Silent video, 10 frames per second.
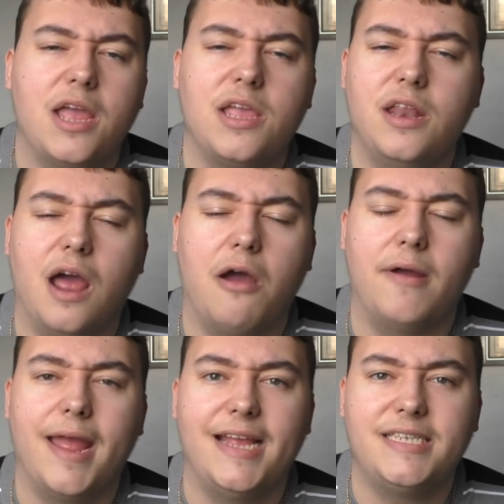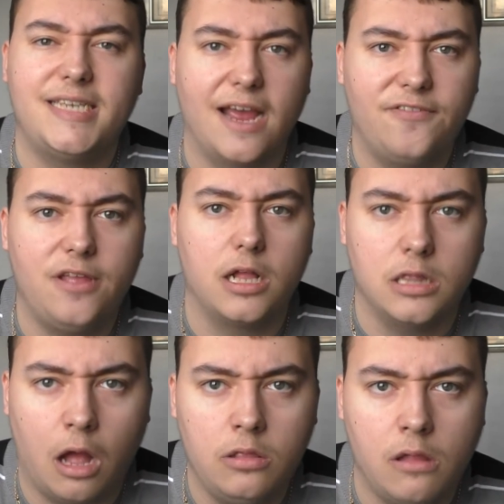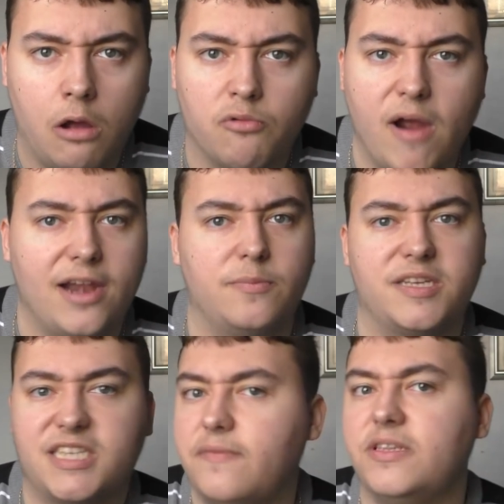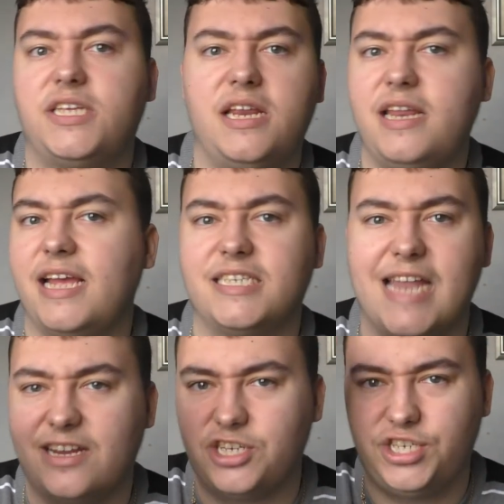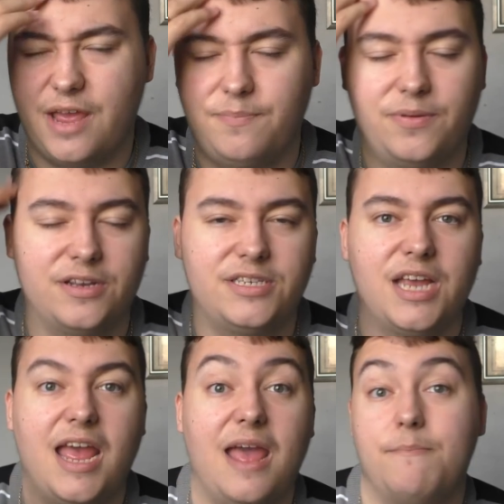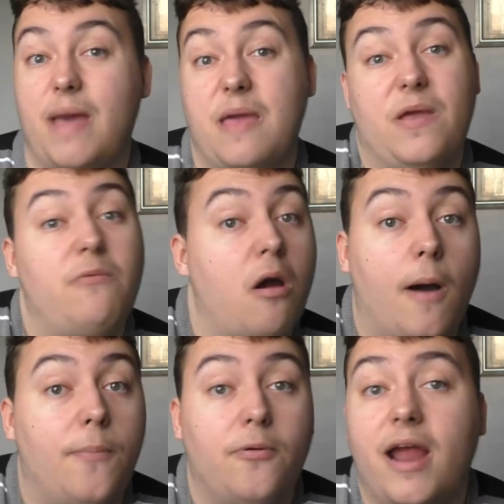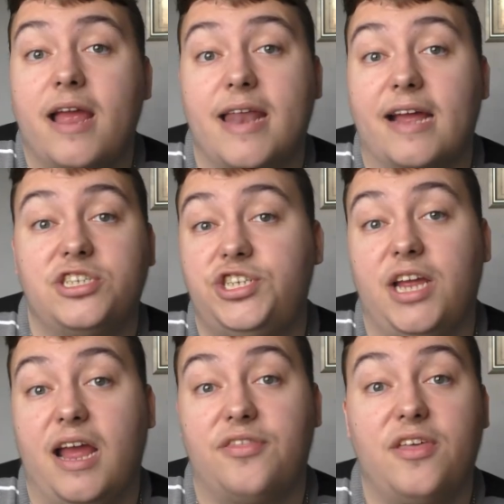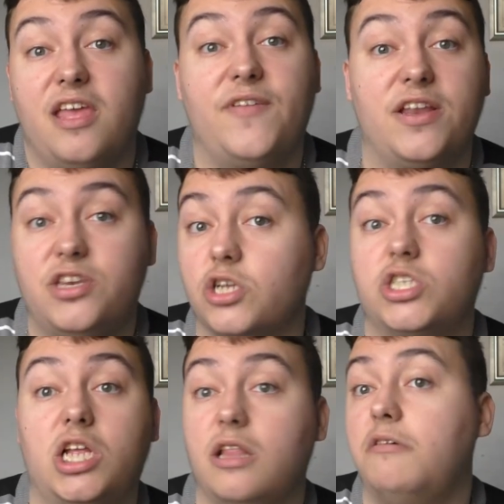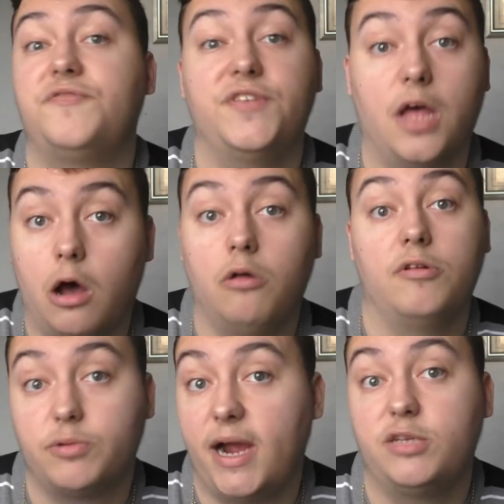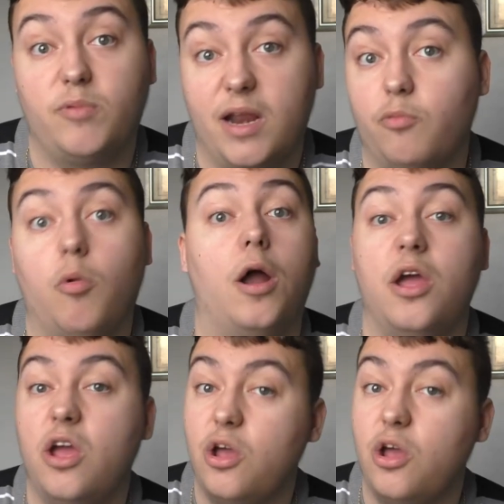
you know, it's definitely a long, long ride. It'll be seventeen years next year, but maybe we'll operate next year. I think if it does close for the whole of twenty twenty-one,